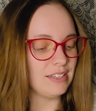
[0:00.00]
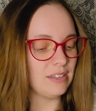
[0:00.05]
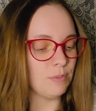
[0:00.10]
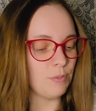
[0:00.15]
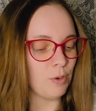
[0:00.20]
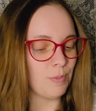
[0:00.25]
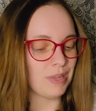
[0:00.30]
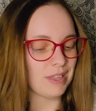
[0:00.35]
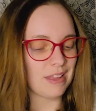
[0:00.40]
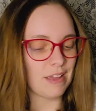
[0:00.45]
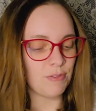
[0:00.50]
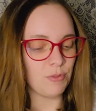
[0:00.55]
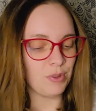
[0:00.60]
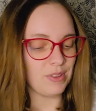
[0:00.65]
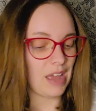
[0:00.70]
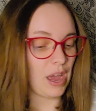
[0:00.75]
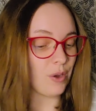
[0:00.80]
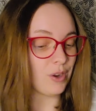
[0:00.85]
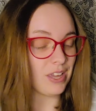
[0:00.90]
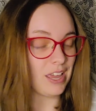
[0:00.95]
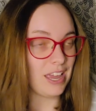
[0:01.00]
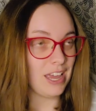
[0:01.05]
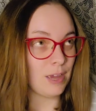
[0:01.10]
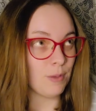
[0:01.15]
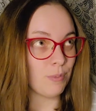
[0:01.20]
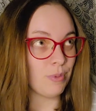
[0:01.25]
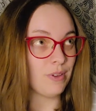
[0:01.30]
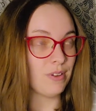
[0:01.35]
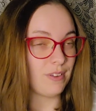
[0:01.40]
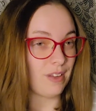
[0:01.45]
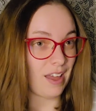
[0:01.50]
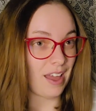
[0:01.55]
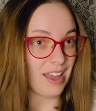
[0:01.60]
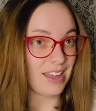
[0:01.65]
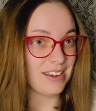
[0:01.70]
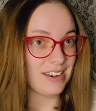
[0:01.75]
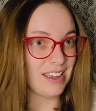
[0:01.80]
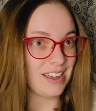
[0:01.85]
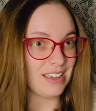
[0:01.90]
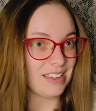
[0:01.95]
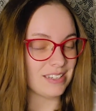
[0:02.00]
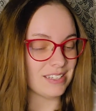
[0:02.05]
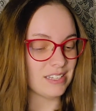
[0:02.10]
and we'll be left without a camp at night.